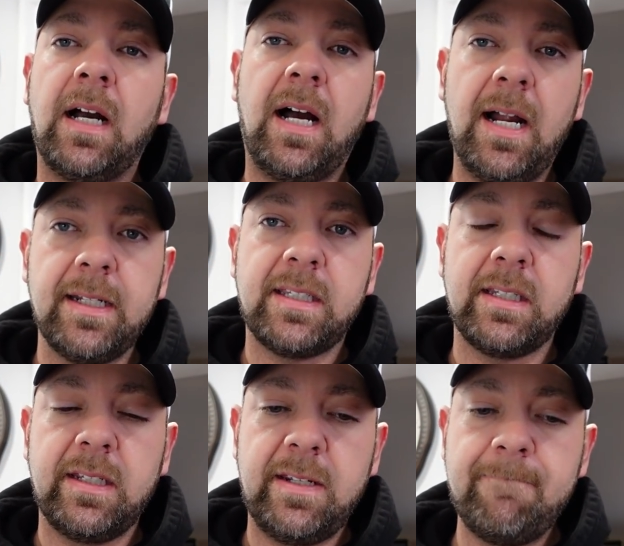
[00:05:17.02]

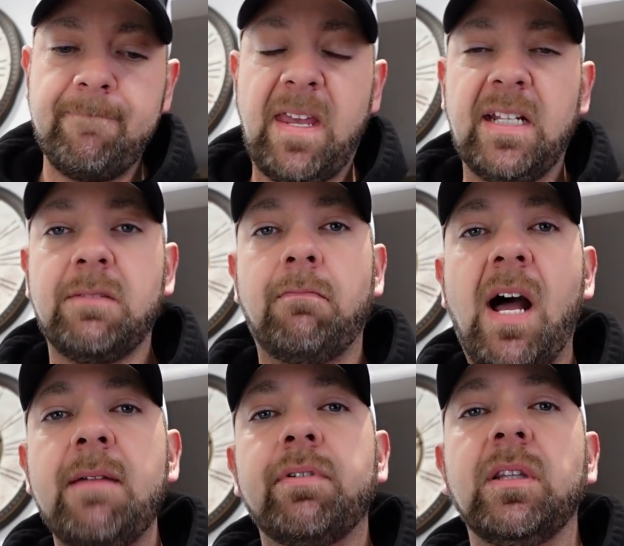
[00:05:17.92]
honestly, it's
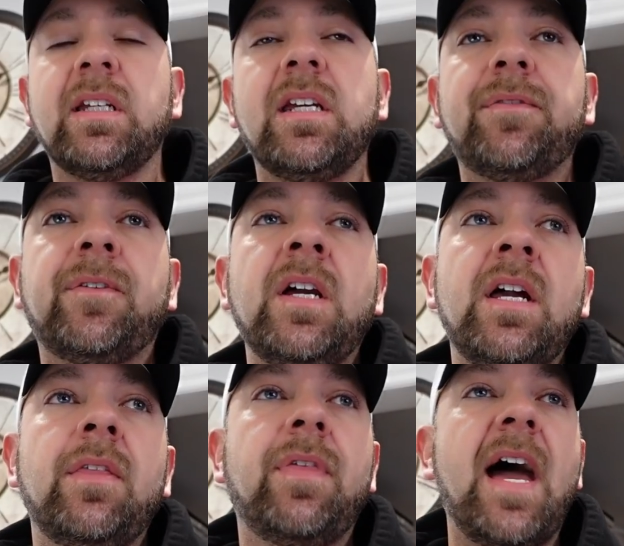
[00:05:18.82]
my
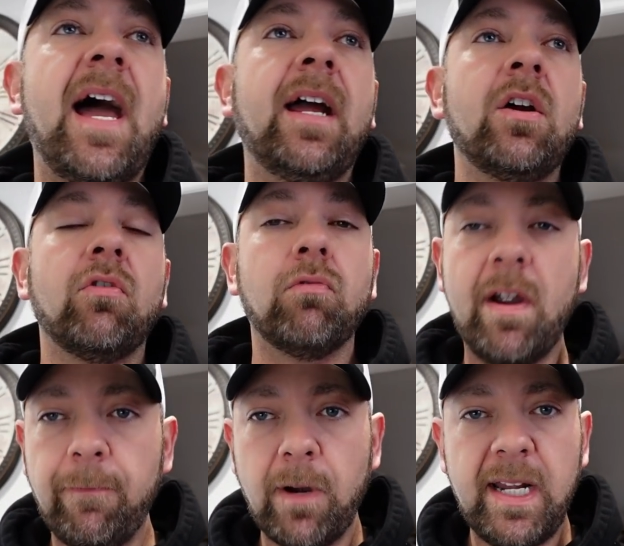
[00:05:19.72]
belief that
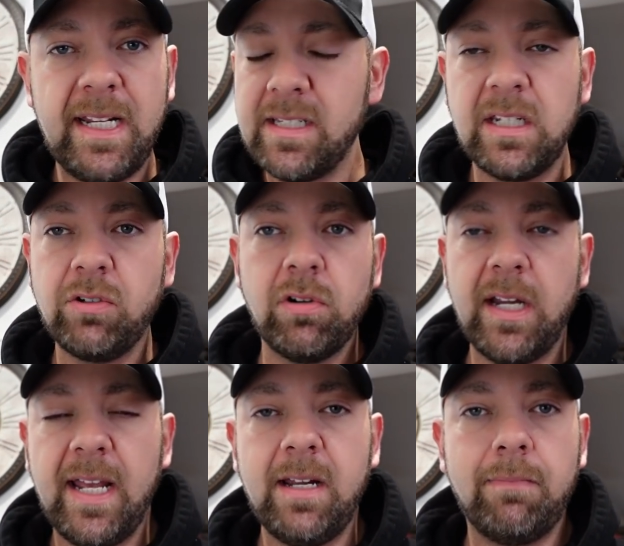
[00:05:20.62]
rev rate isn't
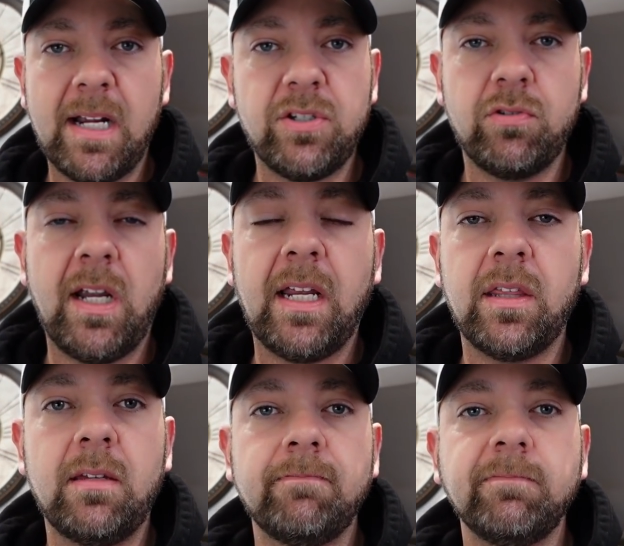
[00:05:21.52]
created by strength.